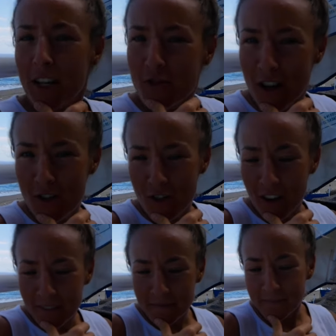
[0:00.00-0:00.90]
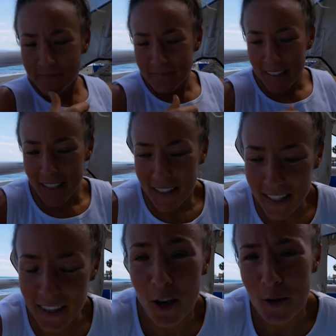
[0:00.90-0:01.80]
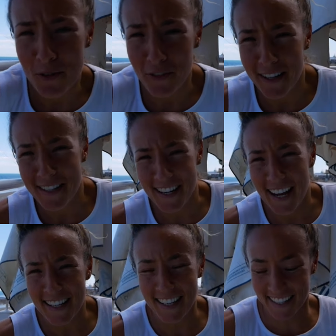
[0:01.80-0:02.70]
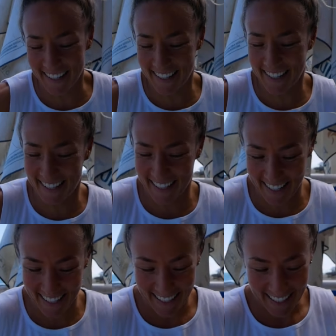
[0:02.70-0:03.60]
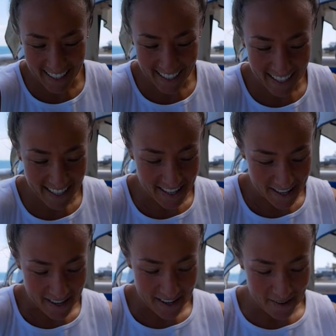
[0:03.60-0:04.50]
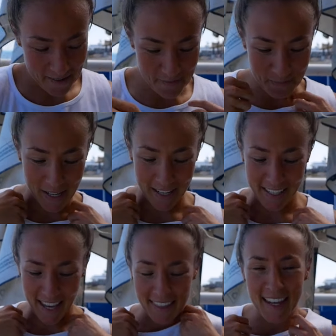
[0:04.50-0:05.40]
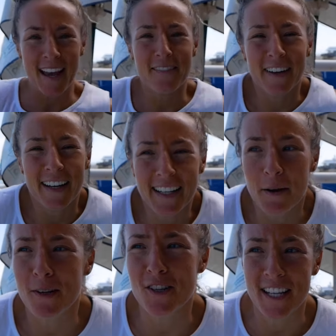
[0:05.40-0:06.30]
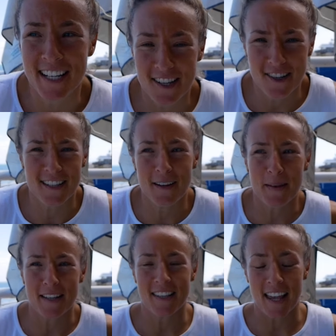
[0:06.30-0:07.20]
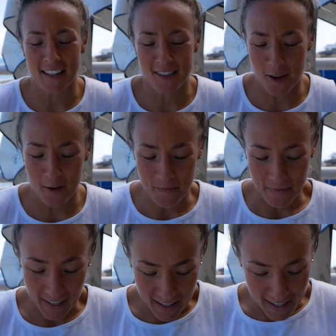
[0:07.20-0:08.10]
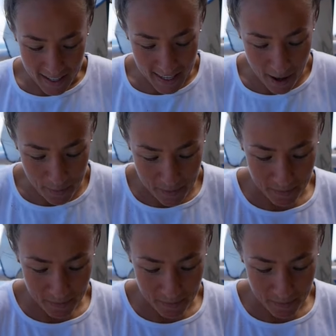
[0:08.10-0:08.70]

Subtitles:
fish restaurant in the hope to find steak. But yeah, they have a couple of chicken dishes and a bit of steak, so yep.